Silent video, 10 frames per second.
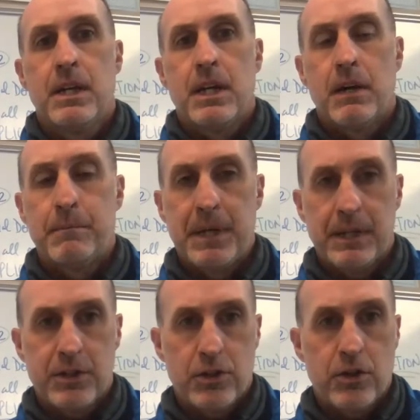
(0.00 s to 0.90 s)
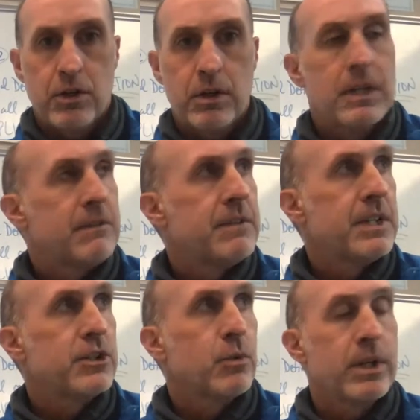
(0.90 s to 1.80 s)
a picture
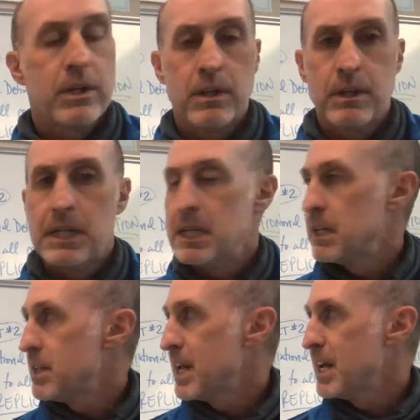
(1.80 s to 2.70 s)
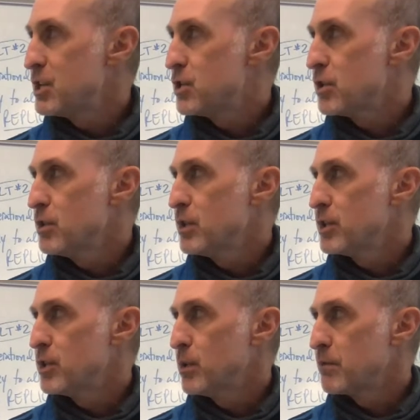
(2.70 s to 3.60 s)
via Twitter that has your
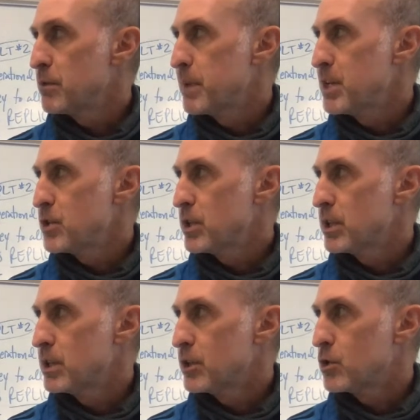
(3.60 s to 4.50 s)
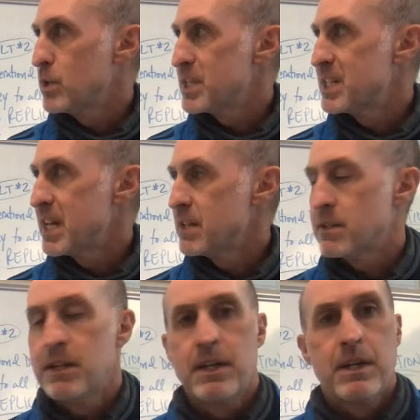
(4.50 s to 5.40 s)
Unit 2 information, your quiz
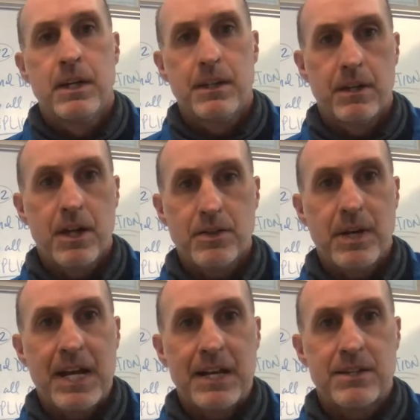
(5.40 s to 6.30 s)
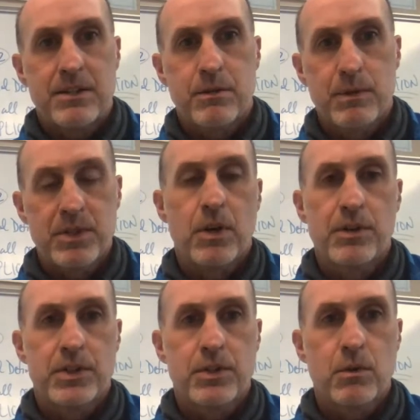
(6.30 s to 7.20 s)
dates, and it also has the
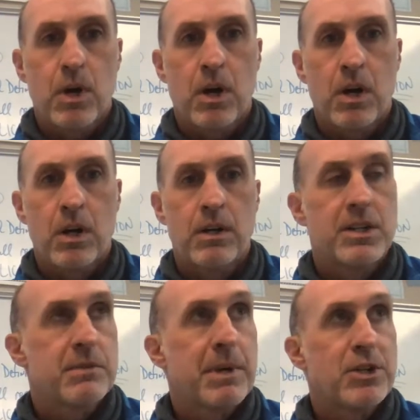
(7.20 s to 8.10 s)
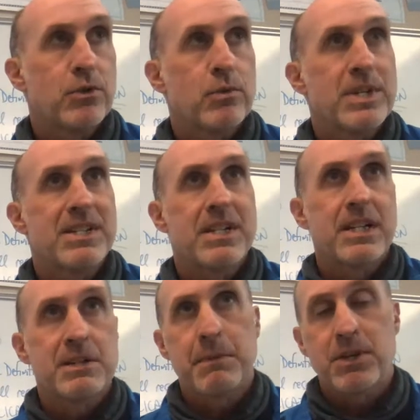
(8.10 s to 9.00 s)
results to our spatial reasoning,
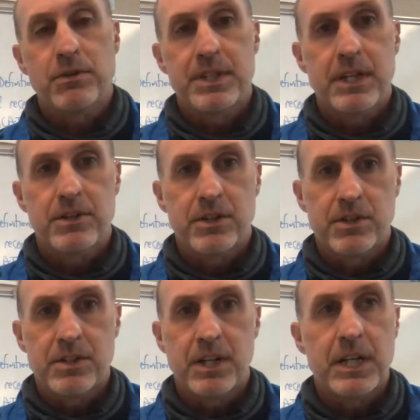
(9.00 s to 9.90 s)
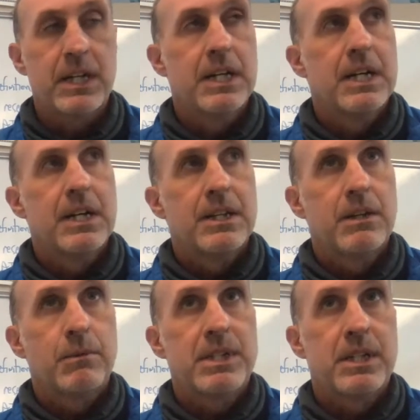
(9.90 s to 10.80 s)
spatial intelligence study
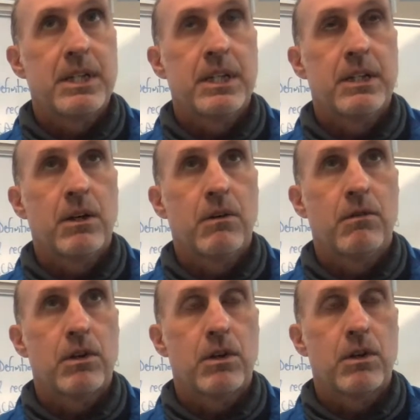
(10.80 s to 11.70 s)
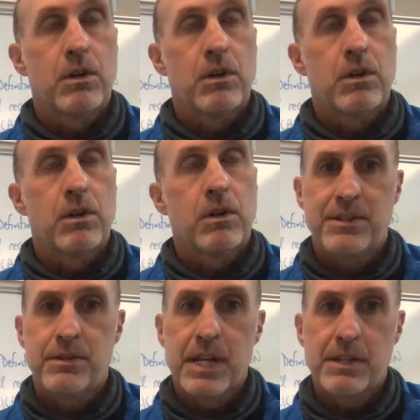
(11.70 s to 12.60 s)
that we did over the last
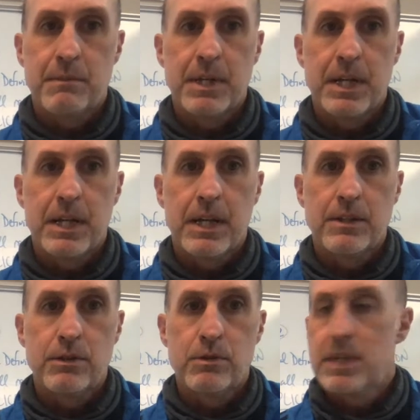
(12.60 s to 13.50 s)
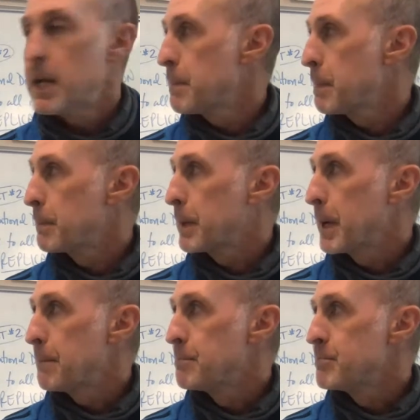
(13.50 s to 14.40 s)
2 days, Monday and Tuesday. Okay,